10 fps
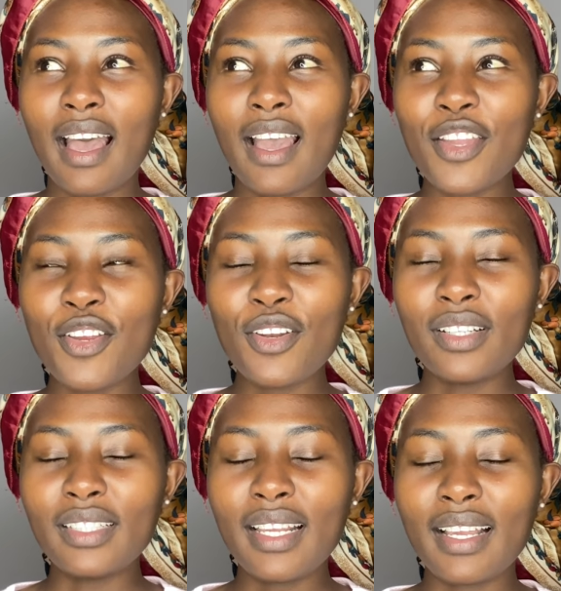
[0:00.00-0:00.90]
are you
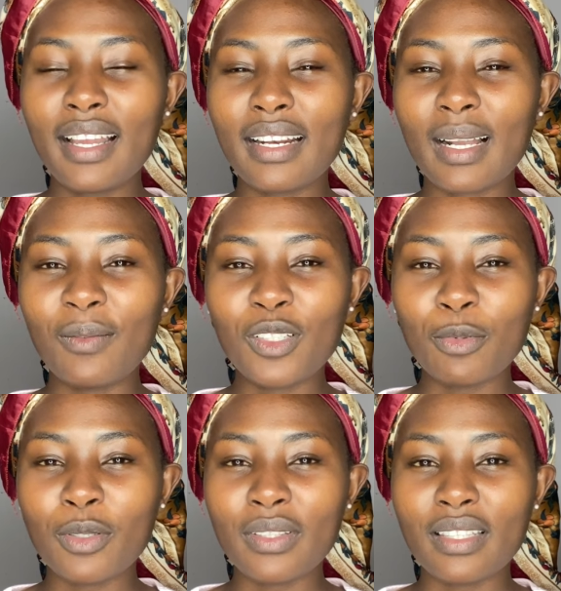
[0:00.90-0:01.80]
not like
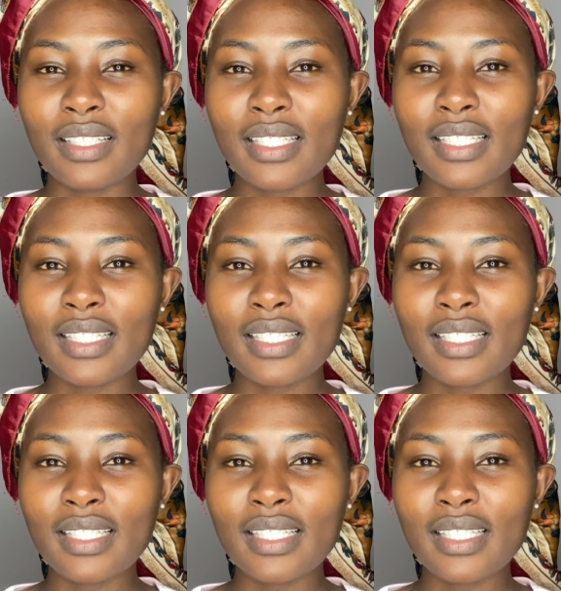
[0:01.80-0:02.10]
uncomfortable with this?